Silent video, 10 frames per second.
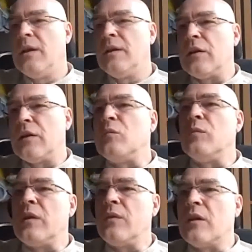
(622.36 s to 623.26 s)
doesn't
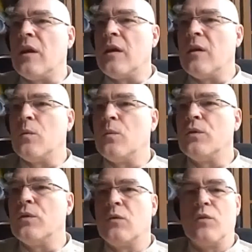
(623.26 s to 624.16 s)
mean that I
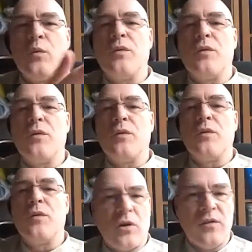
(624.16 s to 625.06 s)
would agree with the other
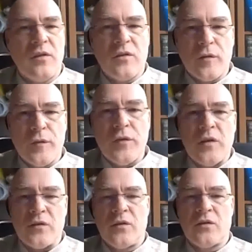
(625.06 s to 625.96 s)
policies of
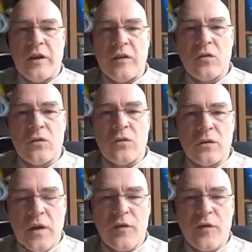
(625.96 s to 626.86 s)
these states or
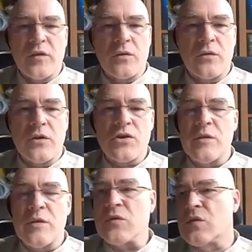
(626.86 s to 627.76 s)
governments or
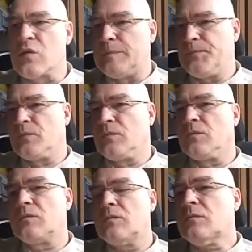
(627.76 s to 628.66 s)
regimes.
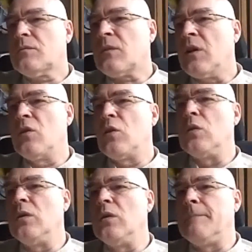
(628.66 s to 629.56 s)
So